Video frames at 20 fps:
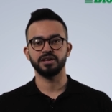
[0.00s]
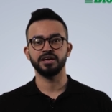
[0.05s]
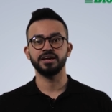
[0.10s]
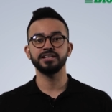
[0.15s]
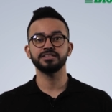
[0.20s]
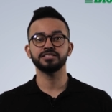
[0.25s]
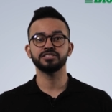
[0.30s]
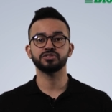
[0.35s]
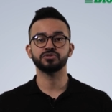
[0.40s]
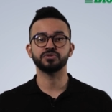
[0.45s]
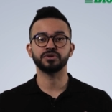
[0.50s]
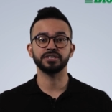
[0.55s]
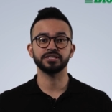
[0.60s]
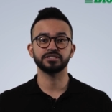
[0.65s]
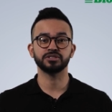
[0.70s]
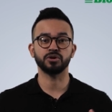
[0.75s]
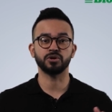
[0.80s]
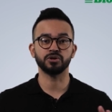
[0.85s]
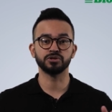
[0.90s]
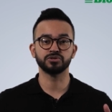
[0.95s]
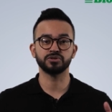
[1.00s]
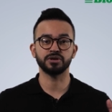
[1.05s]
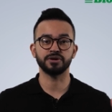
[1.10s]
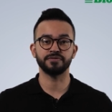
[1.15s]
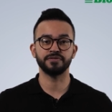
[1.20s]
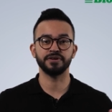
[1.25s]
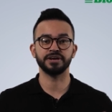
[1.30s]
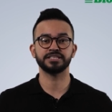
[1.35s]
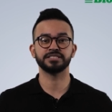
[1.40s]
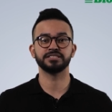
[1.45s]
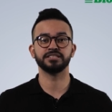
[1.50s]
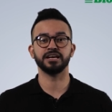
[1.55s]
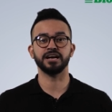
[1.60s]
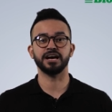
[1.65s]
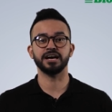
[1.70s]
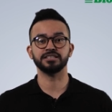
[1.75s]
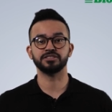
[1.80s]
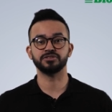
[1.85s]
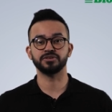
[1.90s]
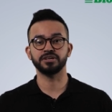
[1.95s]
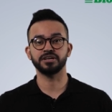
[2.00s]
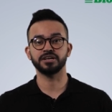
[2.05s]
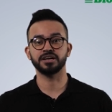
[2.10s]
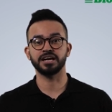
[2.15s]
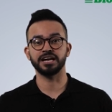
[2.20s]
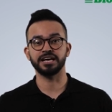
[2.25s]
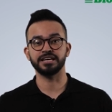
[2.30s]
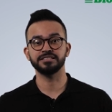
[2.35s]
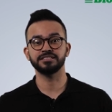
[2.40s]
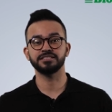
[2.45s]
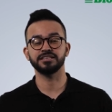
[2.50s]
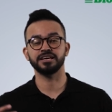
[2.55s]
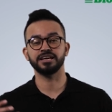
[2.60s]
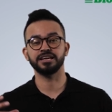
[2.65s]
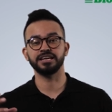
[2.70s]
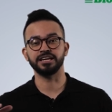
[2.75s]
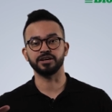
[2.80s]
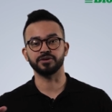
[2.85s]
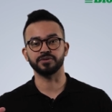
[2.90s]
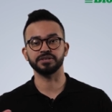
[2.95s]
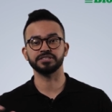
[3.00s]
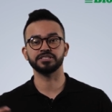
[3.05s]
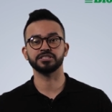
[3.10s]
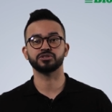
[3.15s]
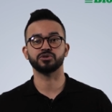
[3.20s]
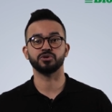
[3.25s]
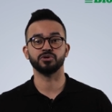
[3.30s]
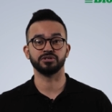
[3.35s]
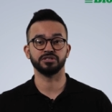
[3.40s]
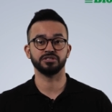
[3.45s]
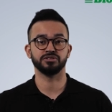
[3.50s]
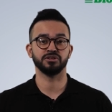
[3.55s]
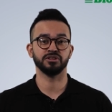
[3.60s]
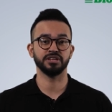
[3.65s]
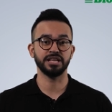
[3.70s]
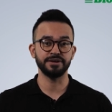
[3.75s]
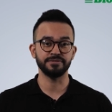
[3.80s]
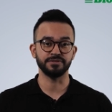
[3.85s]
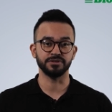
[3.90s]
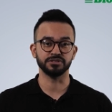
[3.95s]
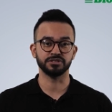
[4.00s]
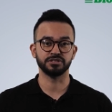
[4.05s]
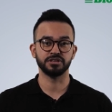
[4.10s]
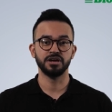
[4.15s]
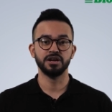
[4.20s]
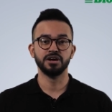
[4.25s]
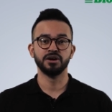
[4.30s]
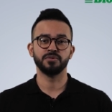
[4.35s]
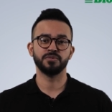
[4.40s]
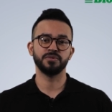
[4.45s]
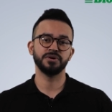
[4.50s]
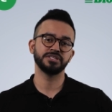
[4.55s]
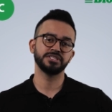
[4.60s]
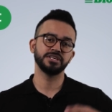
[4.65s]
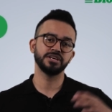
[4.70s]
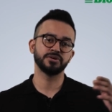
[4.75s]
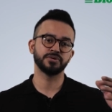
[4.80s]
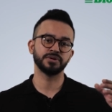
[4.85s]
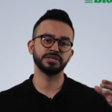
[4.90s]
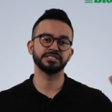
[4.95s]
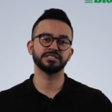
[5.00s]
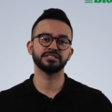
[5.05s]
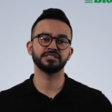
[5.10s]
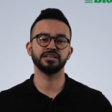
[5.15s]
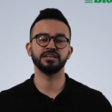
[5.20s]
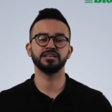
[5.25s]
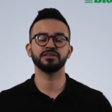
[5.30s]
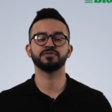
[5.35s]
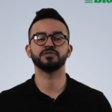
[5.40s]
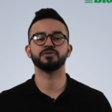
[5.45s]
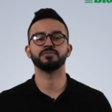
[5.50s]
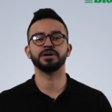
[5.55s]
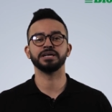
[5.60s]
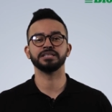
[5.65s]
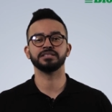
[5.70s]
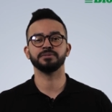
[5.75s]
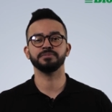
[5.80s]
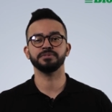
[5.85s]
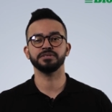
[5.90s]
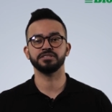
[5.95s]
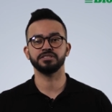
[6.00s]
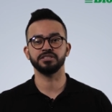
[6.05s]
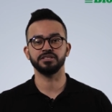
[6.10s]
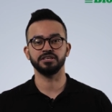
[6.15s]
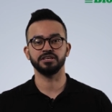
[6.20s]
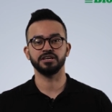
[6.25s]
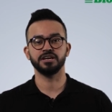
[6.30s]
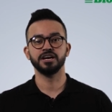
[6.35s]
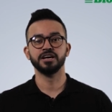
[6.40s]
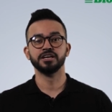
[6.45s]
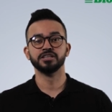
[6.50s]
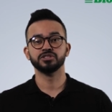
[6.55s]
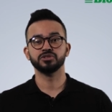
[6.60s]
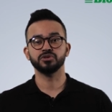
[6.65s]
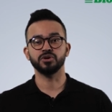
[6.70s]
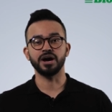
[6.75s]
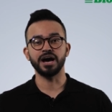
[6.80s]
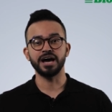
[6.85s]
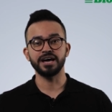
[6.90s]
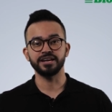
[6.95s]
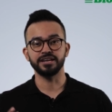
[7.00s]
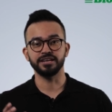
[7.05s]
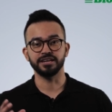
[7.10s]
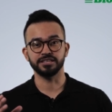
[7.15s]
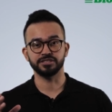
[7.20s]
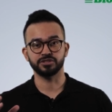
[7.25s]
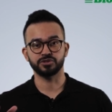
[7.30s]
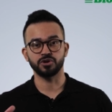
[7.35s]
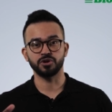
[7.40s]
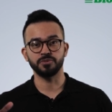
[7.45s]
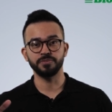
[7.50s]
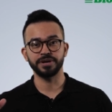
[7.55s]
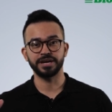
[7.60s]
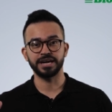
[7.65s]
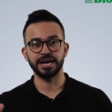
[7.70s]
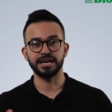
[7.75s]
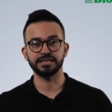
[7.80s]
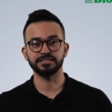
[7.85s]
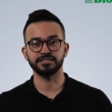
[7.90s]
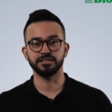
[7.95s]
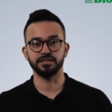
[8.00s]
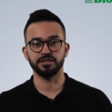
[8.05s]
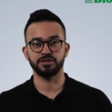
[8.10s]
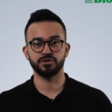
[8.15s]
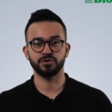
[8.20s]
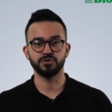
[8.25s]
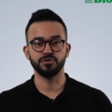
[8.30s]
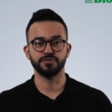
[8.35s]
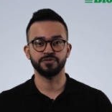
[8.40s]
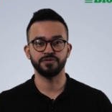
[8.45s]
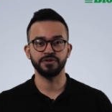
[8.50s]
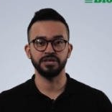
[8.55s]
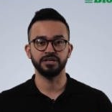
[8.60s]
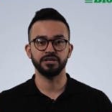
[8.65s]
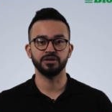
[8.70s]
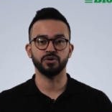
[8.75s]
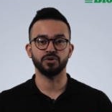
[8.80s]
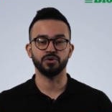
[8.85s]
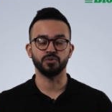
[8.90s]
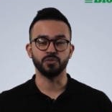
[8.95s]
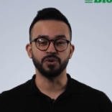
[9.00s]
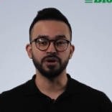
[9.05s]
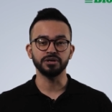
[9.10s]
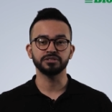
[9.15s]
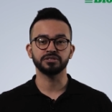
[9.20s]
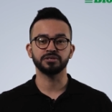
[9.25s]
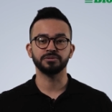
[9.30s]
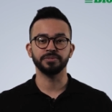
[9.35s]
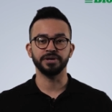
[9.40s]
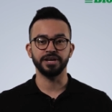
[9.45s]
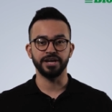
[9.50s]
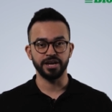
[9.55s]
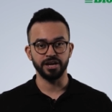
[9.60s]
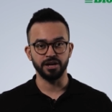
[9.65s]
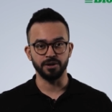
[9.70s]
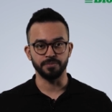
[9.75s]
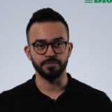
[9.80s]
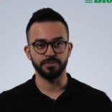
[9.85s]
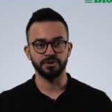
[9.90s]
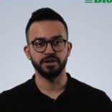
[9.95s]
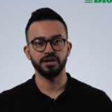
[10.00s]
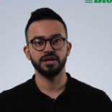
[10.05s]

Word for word: Heat stress also affects the adrenal glands and increases cortisol levels, which increases the need for vitamin C. So adding ascorbic acid through feed or water may help.